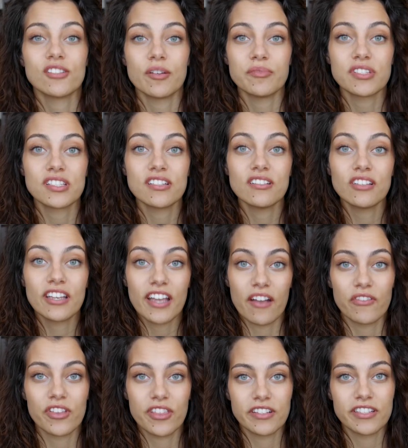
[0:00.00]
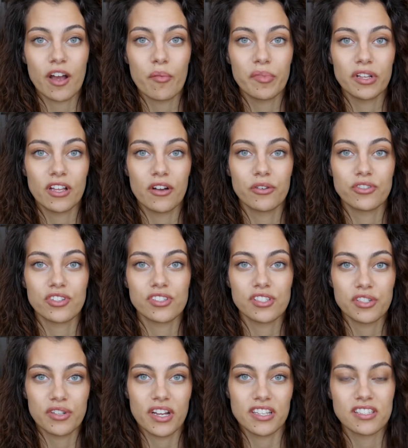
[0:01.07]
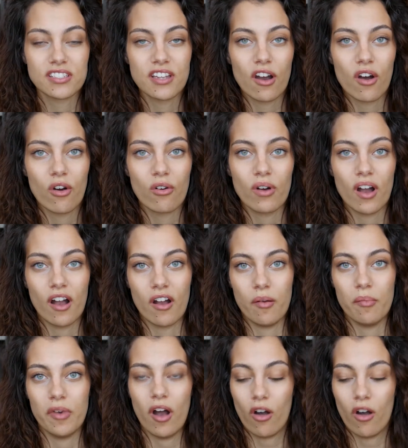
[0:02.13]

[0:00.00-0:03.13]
So I'm just gonna link everything down below just so you guys know um,